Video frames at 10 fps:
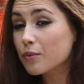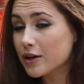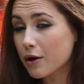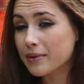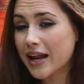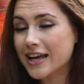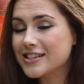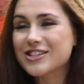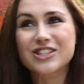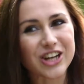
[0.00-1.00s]
we
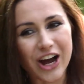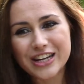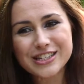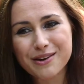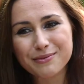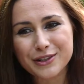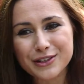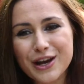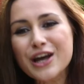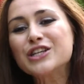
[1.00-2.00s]
nominate Charlie
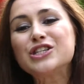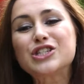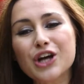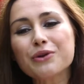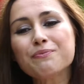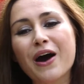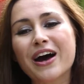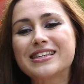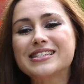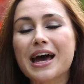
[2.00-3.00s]
Somerue, John
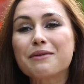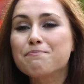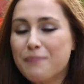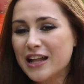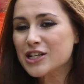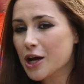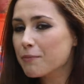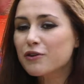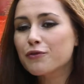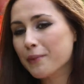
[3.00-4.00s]
Barnes and Ben
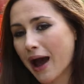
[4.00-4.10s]
Shepherd from